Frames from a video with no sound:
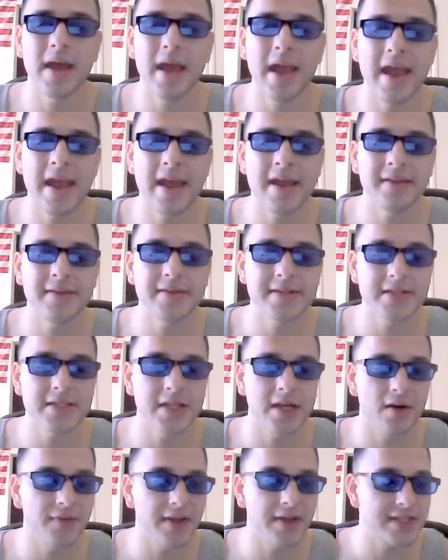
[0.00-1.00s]
And
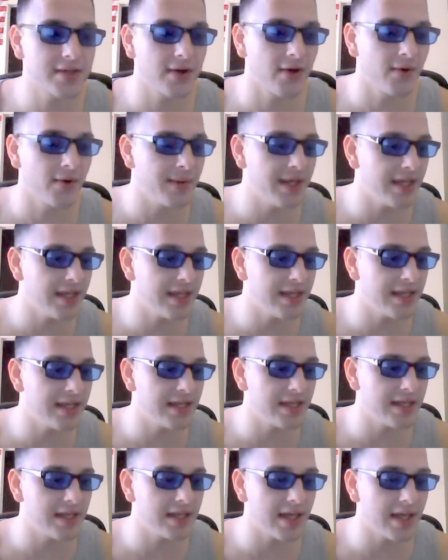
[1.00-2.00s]
they told me
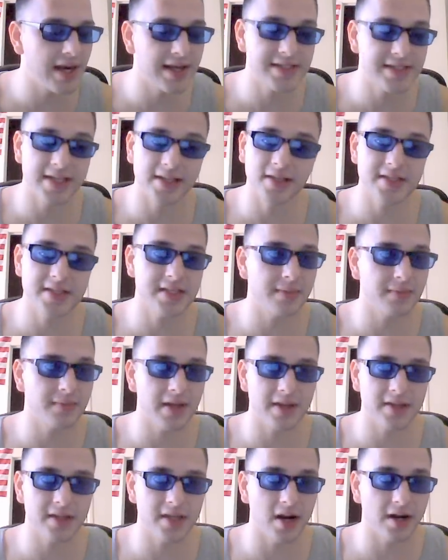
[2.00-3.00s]
and I said, listen,
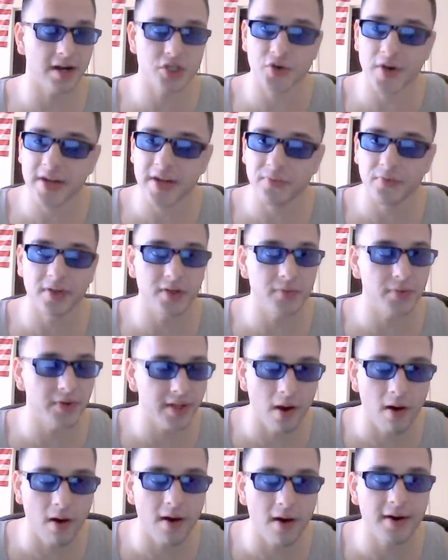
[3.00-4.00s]
I train really,
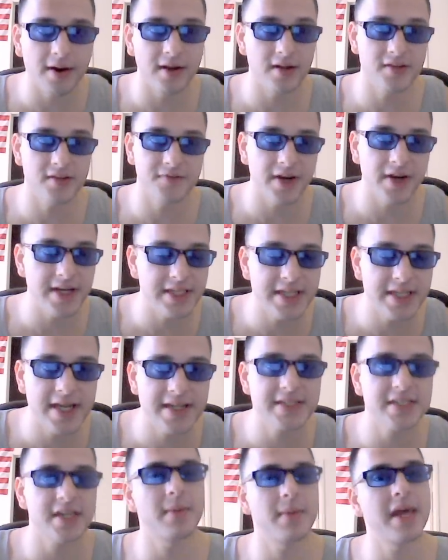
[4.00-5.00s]
really hard, and it's very
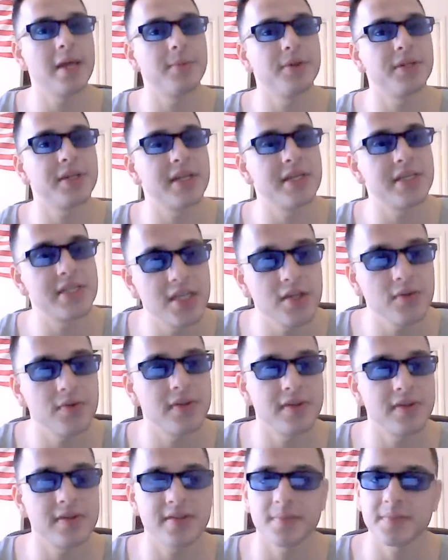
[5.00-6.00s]
intense, and I'm not able to continue
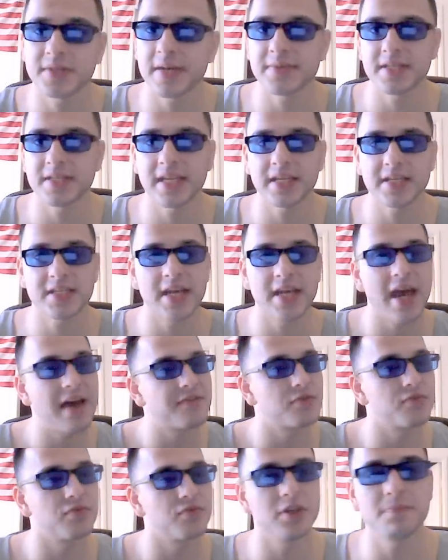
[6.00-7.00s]
sometimes the next day. I have
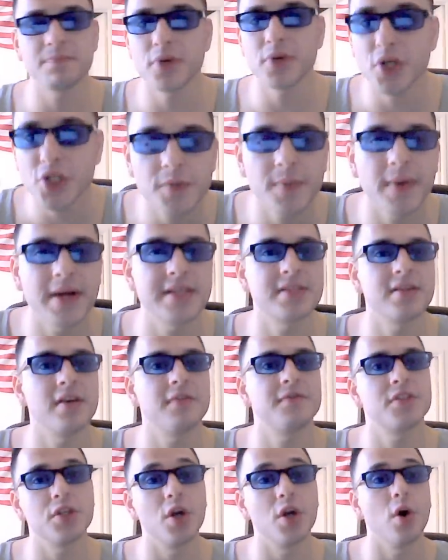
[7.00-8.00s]
to really push
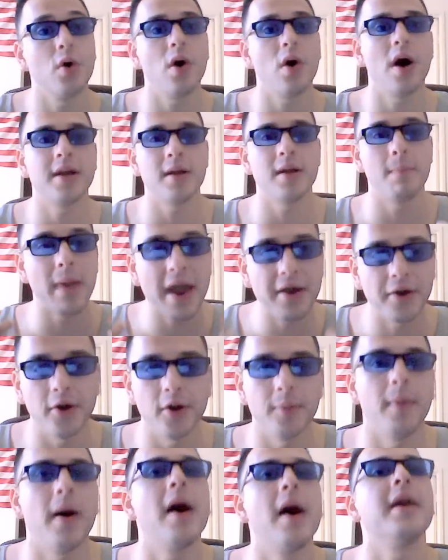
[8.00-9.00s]
myself to go on a
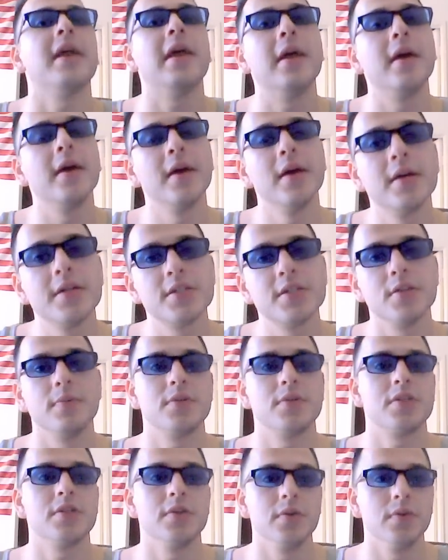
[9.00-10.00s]
battered body to
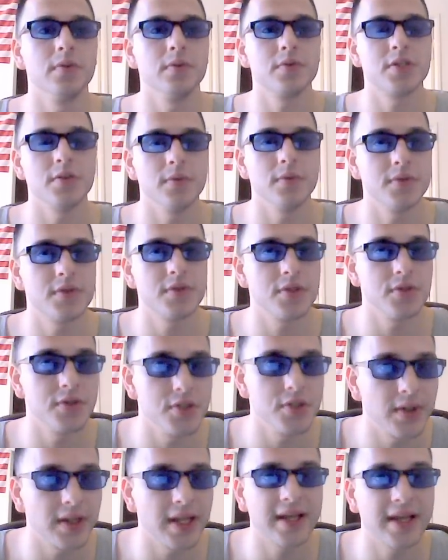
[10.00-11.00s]

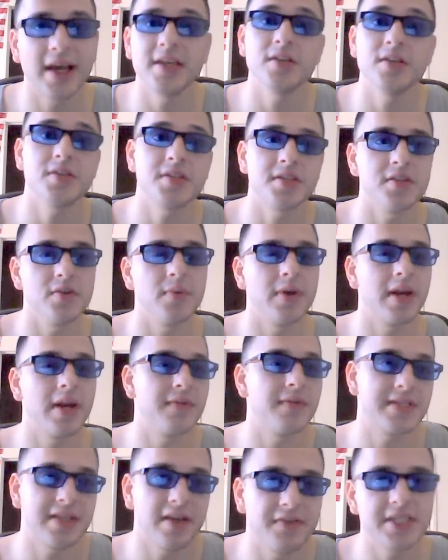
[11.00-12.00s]
do it like I used to do when I
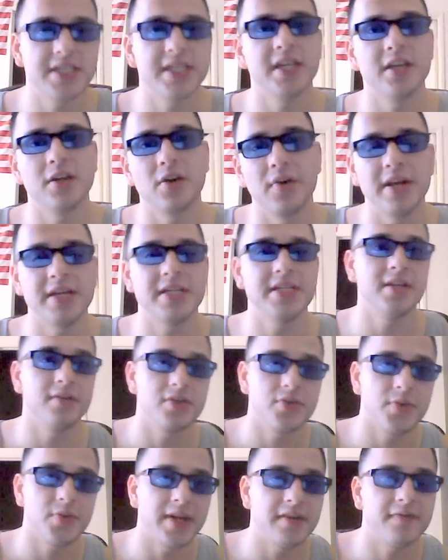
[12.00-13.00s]
was 17 or 18 or
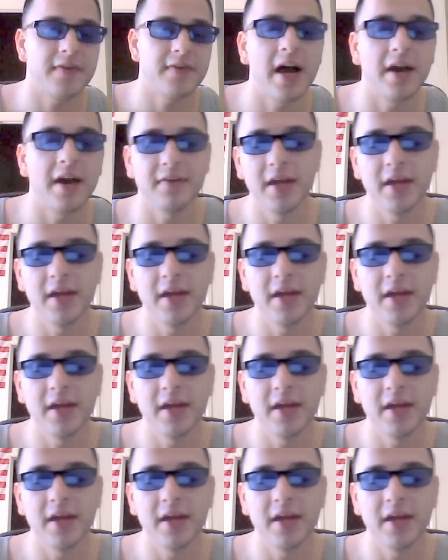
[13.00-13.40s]
25.